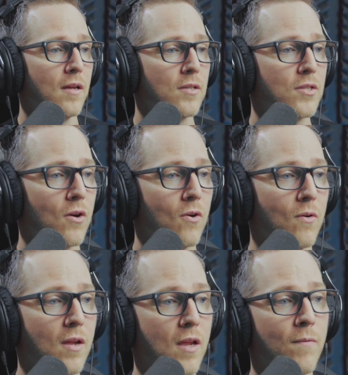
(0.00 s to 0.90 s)
So
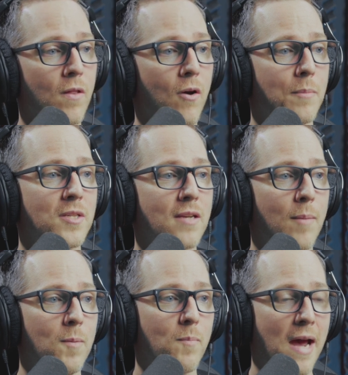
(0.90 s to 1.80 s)
even though I'm
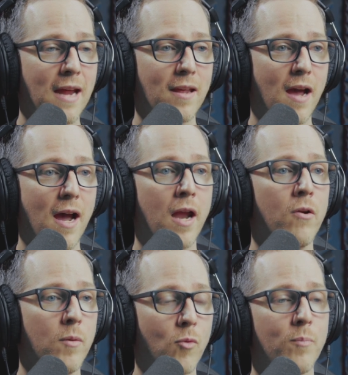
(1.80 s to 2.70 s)
stepping back and
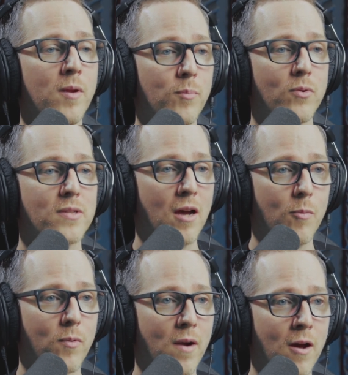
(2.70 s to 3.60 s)
hiring more people to
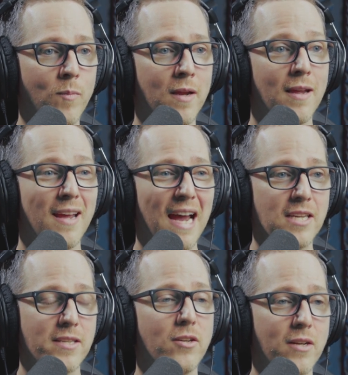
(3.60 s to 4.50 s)
help around me, I
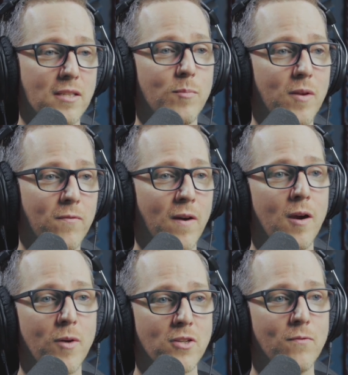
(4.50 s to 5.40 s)
still get to be very
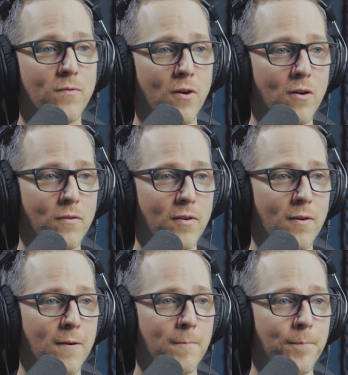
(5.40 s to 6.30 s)
much involved.
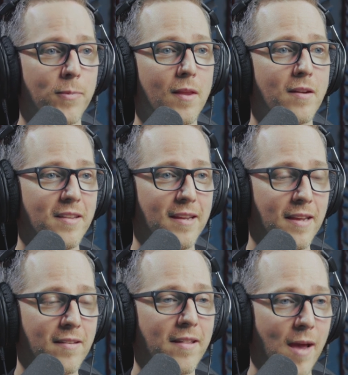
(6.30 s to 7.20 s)
To get
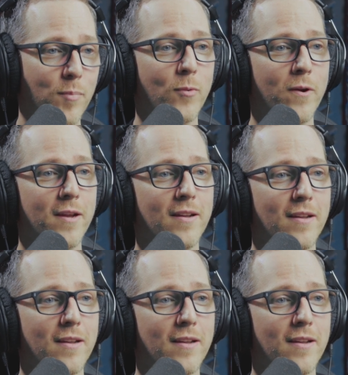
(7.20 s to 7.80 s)
to that point.